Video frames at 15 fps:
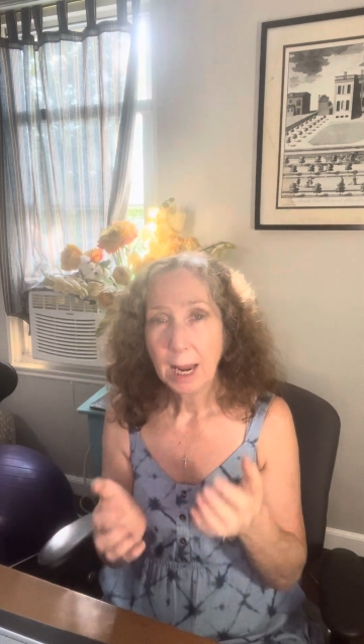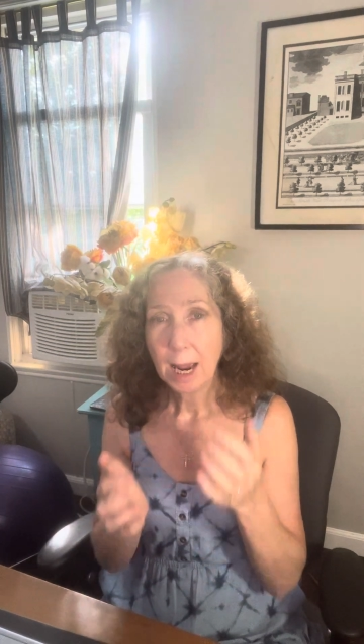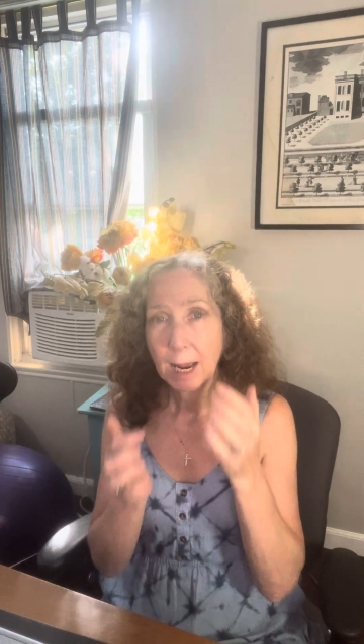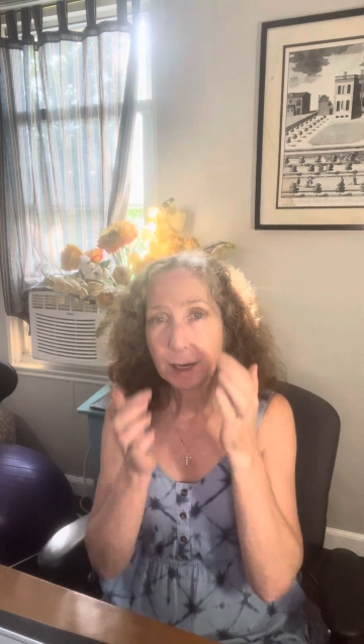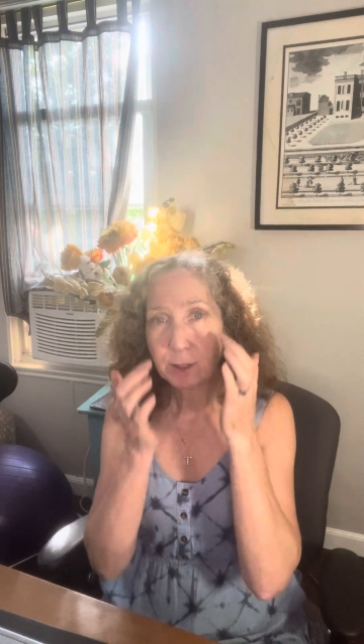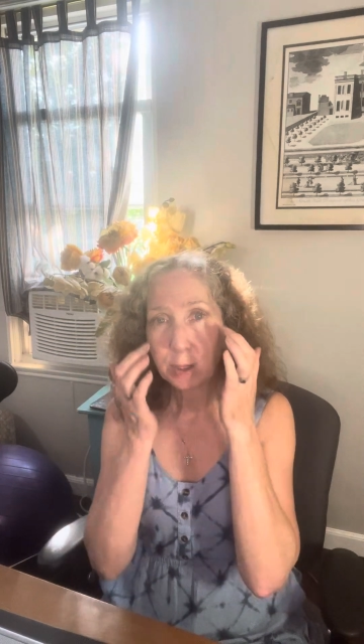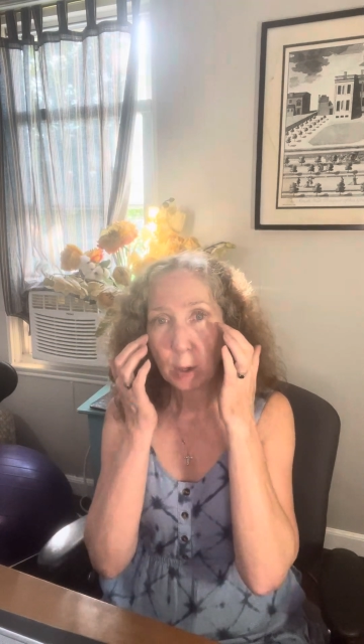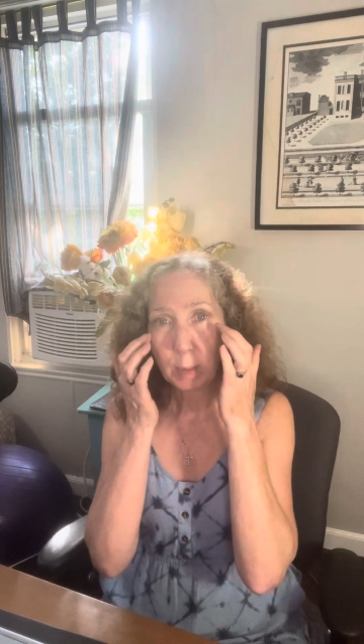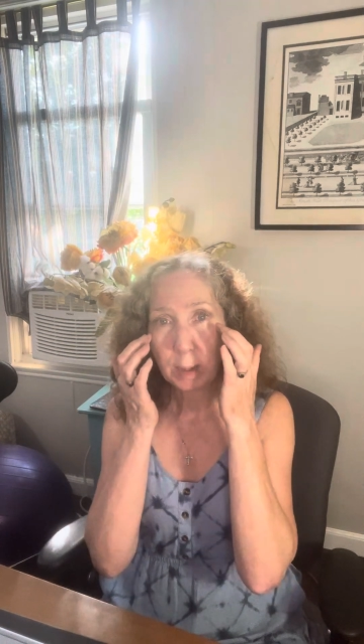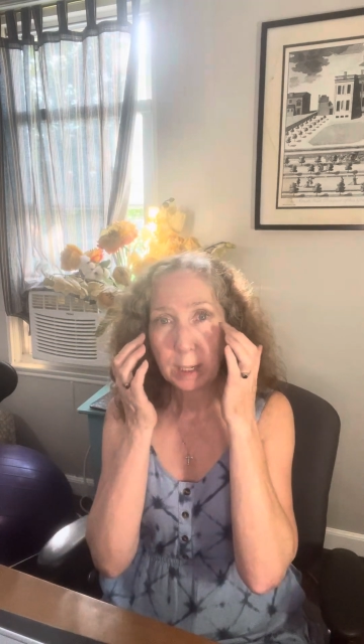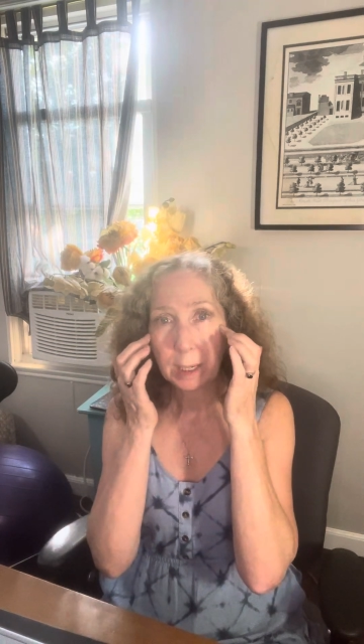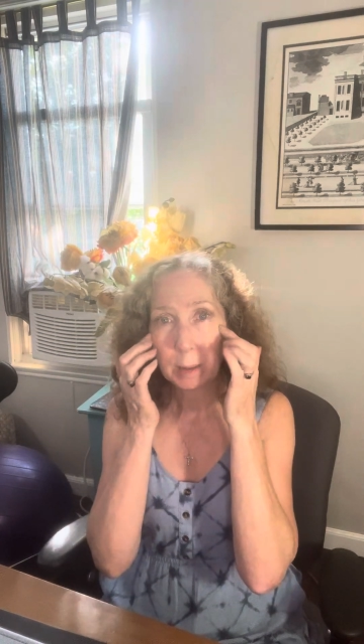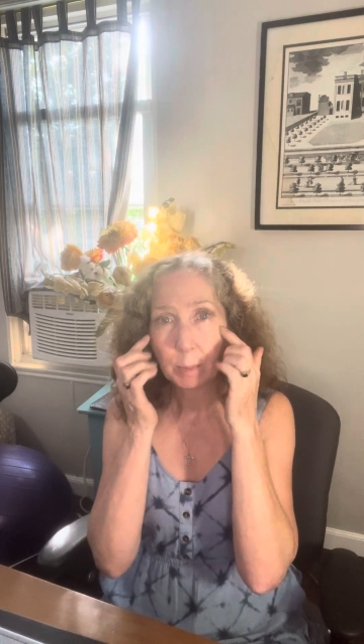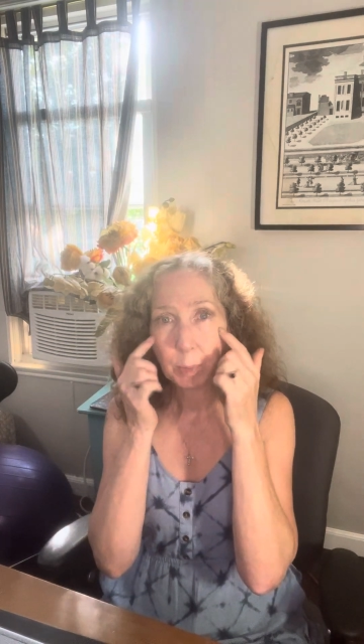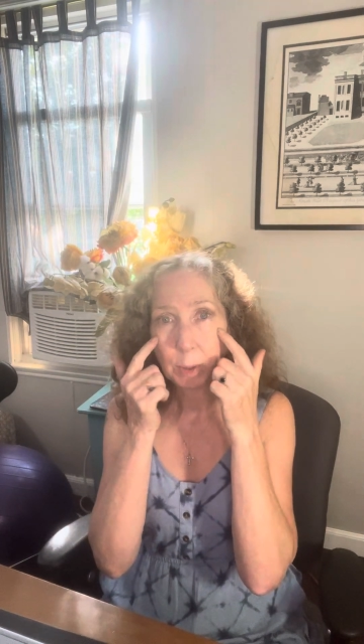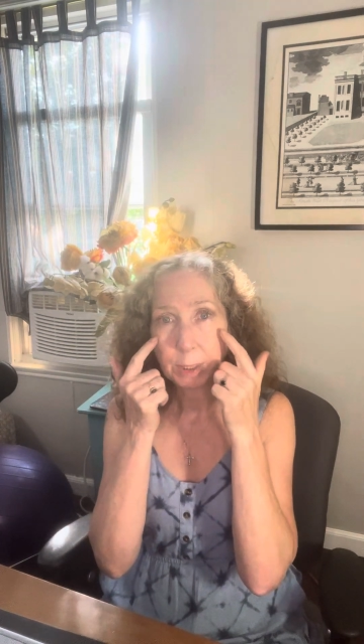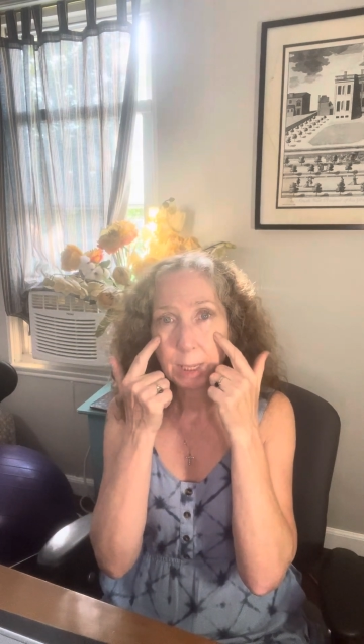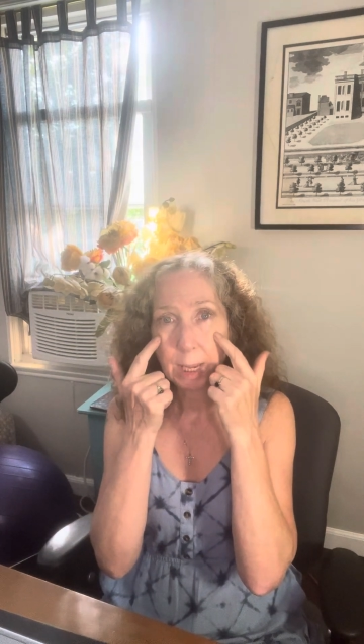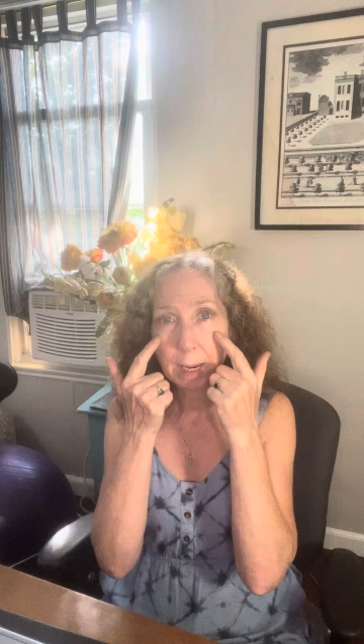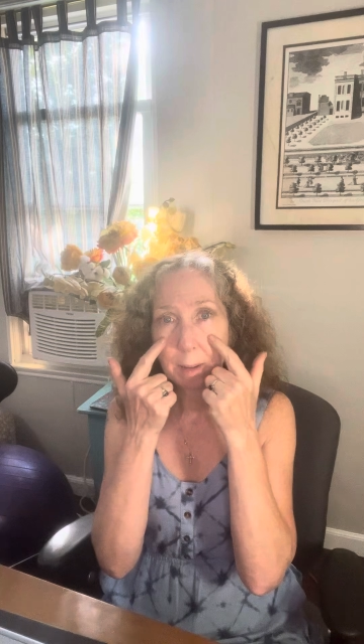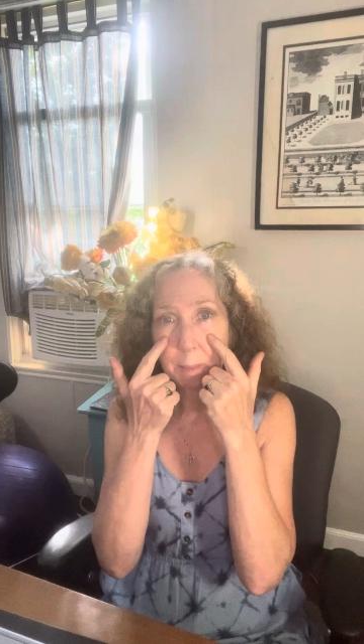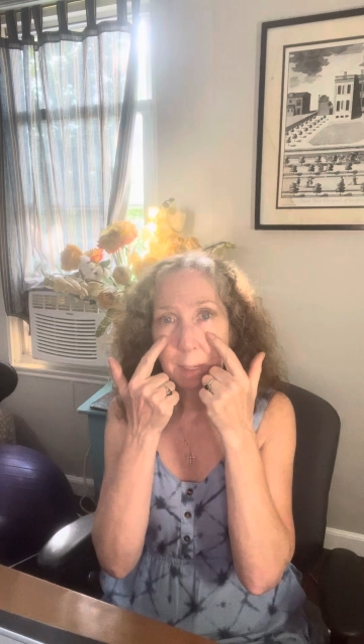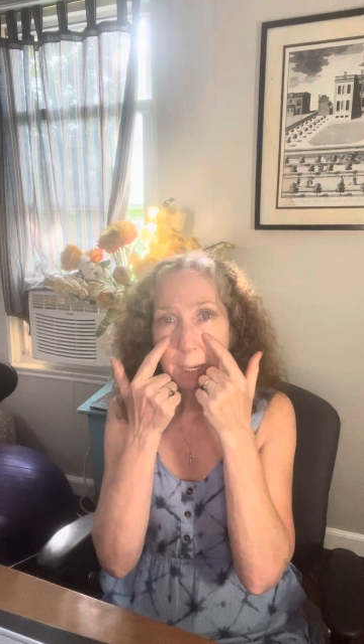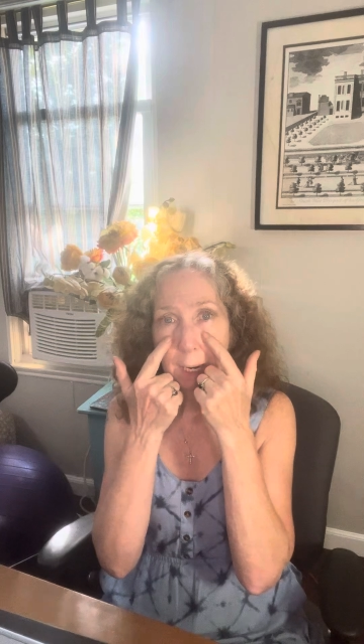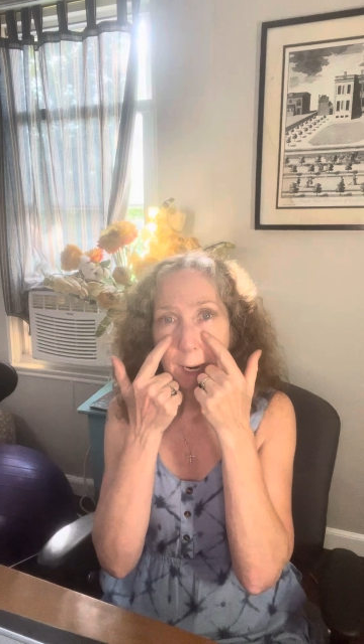and so we can put them